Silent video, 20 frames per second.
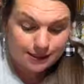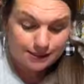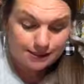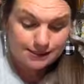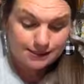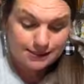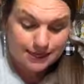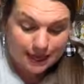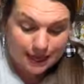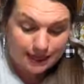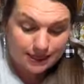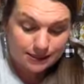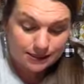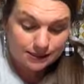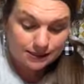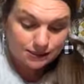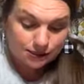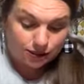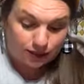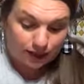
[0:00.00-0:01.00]
going to stay in
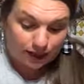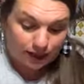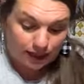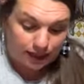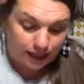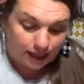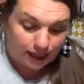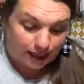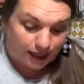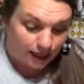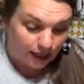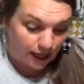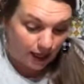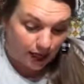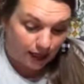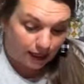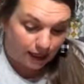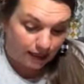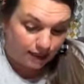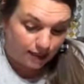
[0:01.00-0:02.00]
the screen and
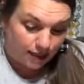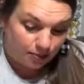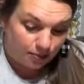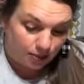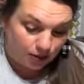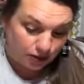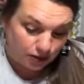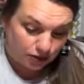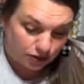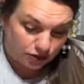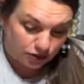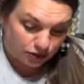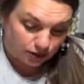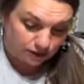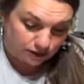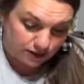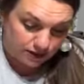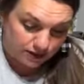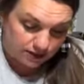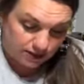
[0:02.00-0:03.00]
not end up on your
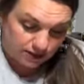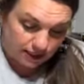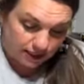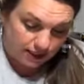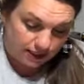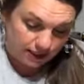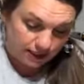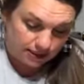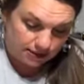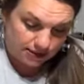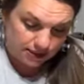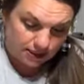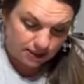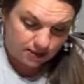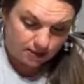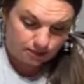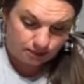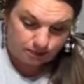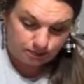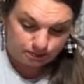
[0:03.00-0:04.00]
surface. Like, it's
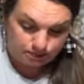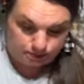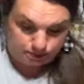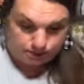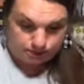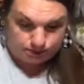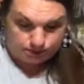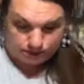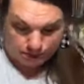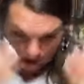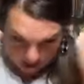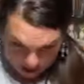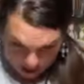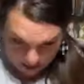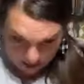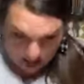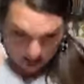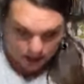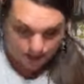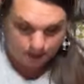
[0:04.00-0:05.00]
going to
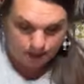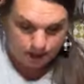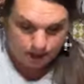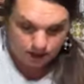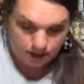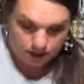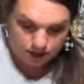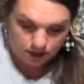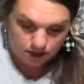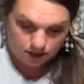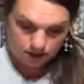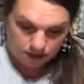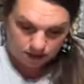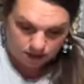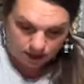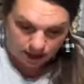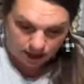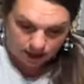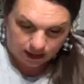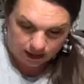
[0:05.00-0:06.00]
come up,
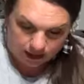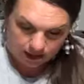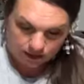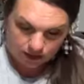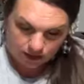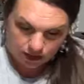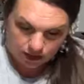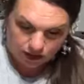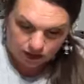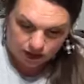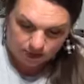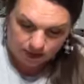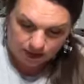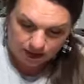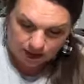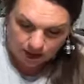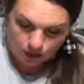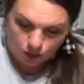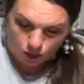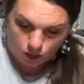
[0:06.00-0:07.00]
okay? And then you're going to
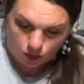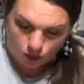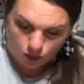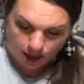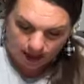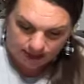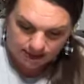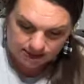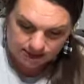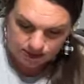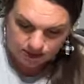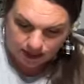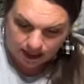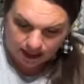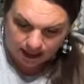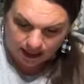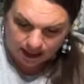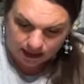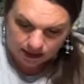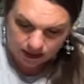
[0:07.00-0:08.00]
be like, well, why is it
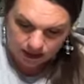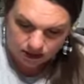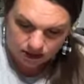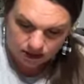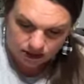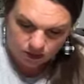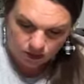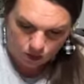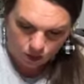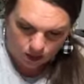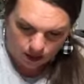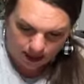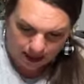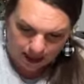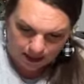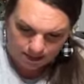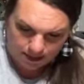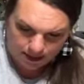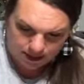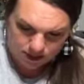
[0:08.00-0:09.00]
blank? What
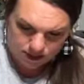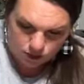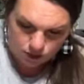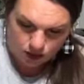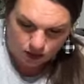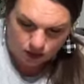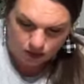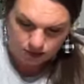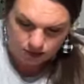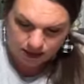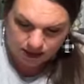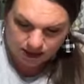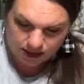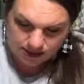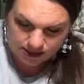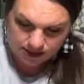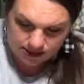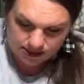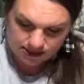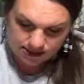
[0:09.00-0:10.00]
happened? Well,
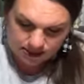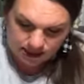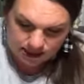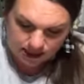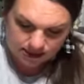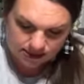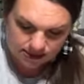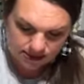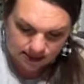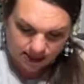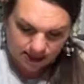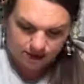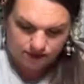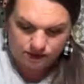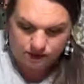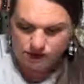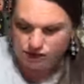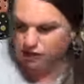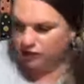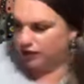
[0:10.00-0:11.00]
because it's sitting inside of the